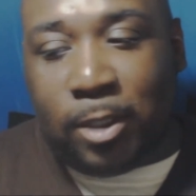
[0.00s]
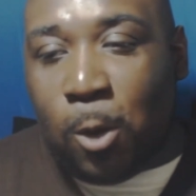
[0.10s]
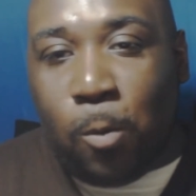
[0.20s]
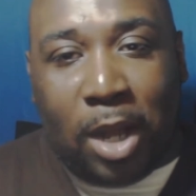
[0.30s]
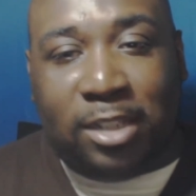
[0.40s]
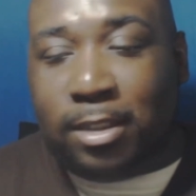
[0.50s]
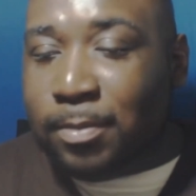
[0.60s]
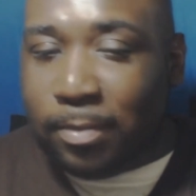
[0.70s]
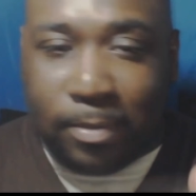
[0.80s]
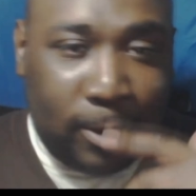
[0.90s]
Go watch
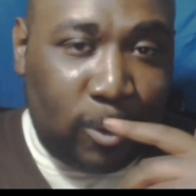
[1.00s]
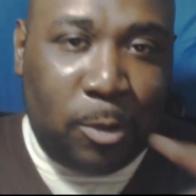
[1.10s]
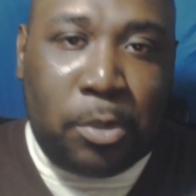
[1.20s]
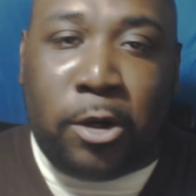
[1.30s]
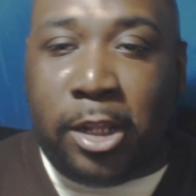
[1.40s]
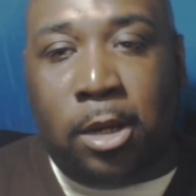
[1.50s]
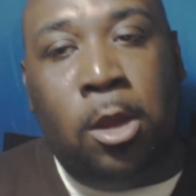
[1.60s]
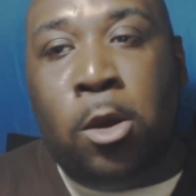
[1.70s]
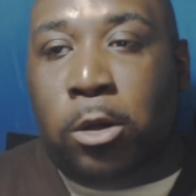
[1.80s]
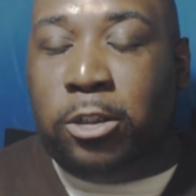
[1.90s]
it? Go support it?
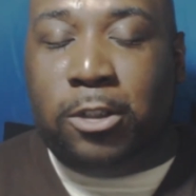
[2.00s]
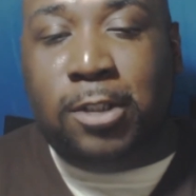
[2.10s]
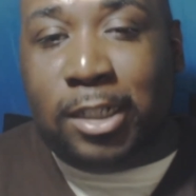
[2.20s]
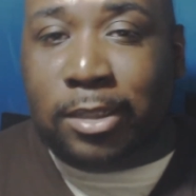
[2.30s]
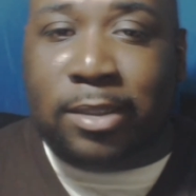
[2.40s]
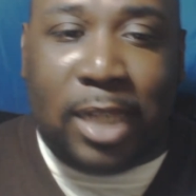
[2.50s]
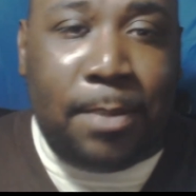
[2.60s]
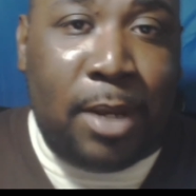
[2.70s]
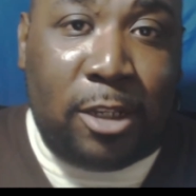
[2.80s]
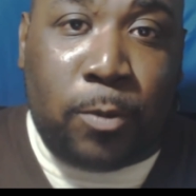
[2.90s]
Or should you get the
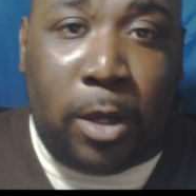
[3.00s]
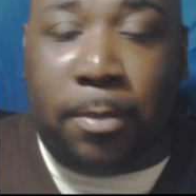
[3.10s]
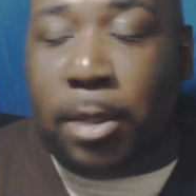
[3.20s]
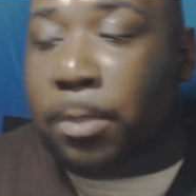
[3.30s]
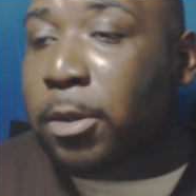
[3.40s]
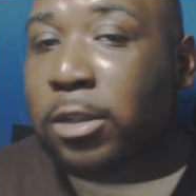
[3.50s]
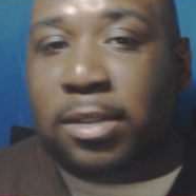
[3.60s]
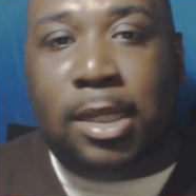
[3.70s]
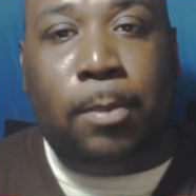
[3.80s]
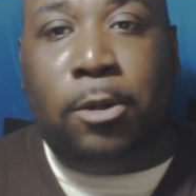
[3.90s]
Ski Mask way? Me
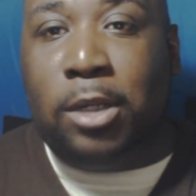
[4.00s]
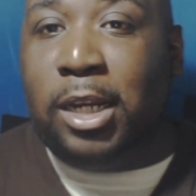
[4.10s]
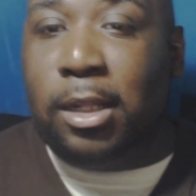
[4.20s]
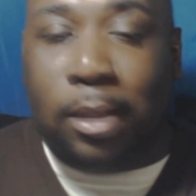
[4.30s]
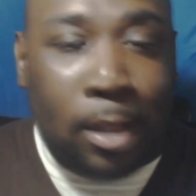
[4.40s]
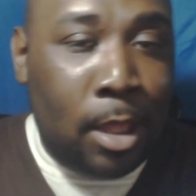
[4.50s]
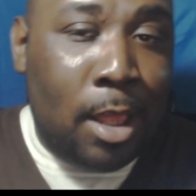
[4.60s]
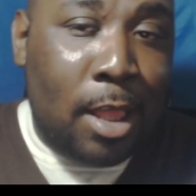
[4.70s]
personally, I'm gonna get it.